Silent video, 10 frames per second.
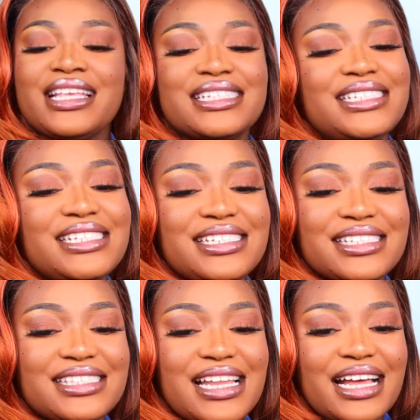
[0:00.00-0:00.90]
she's
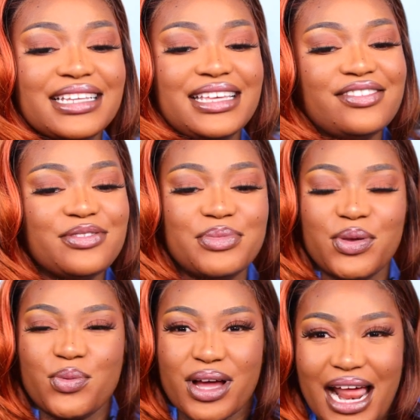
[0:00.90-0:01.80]
just not giving me
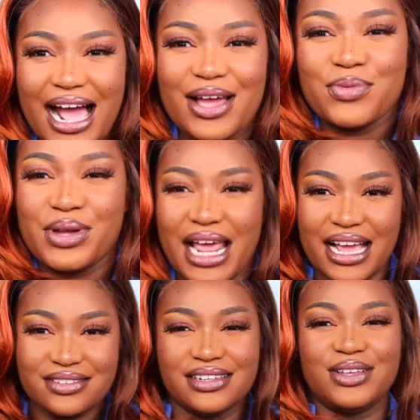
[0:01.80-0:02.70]
what I would
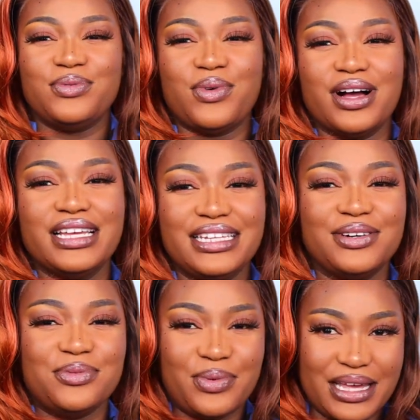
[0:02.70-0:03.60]
actually want in
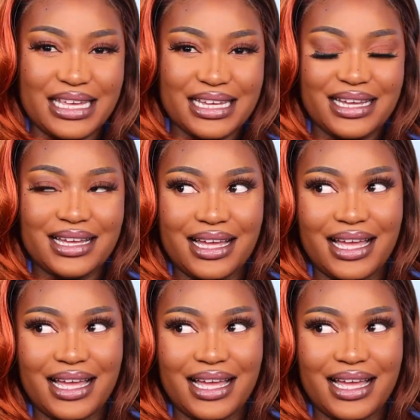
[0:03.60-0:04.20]
a wig